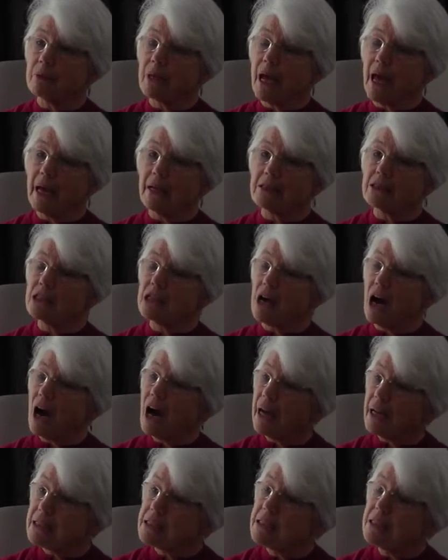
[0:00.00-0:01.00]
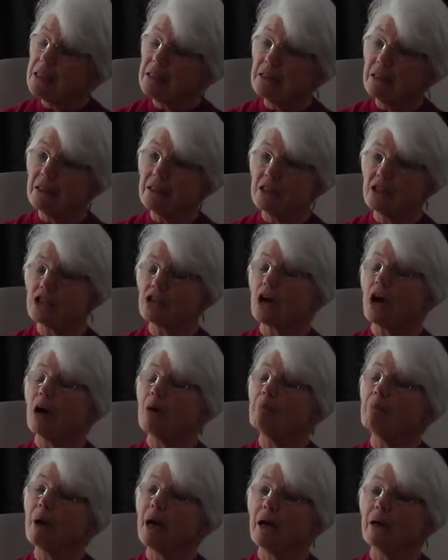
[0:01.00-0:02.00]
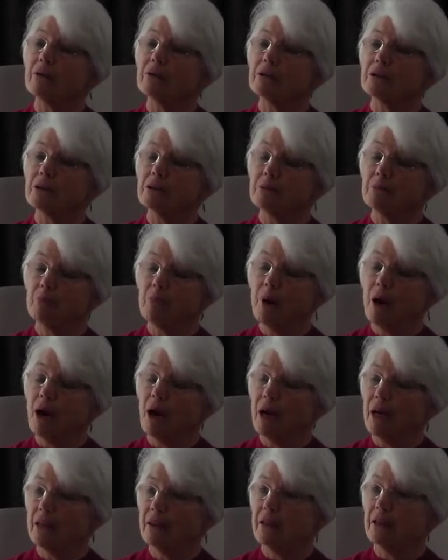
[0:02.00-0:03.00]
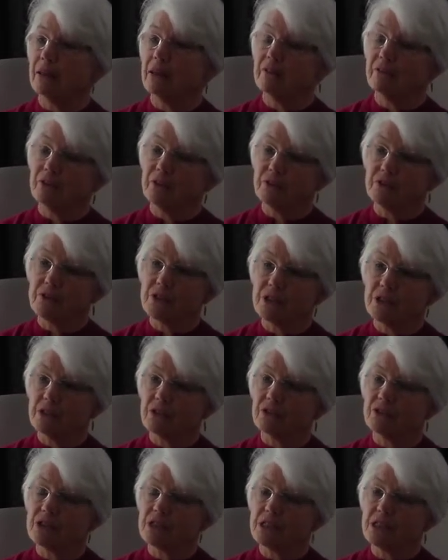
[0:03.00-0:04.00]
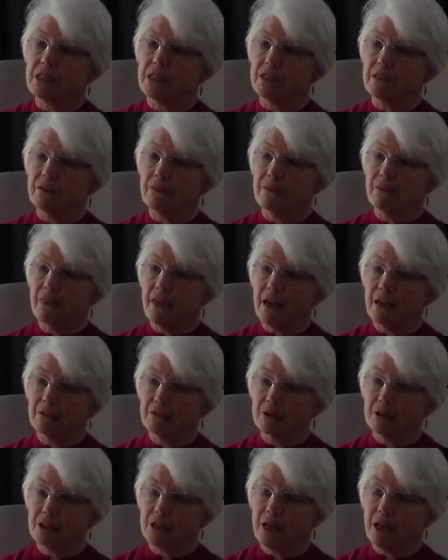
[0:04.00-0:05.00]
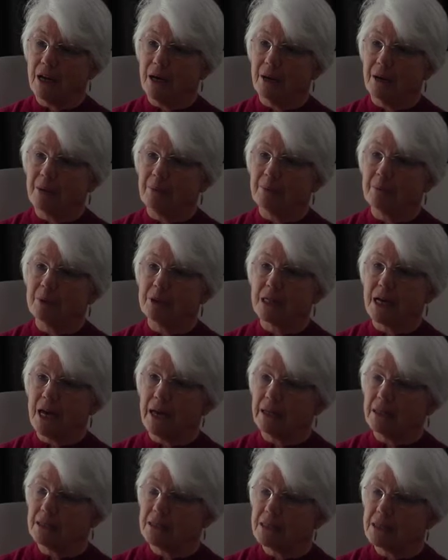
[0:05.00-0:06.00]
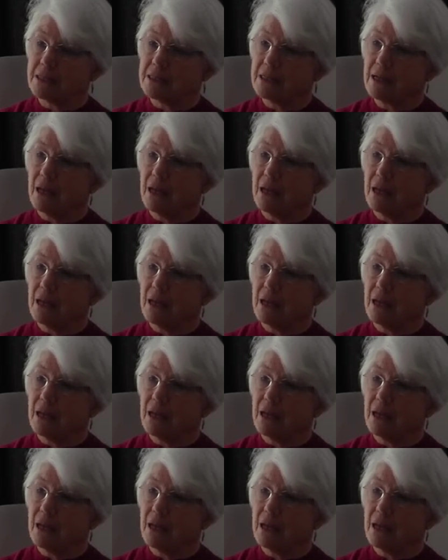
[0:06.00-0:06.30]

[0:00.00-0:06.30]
anxiety is compounded by the level of secrecy that pertains,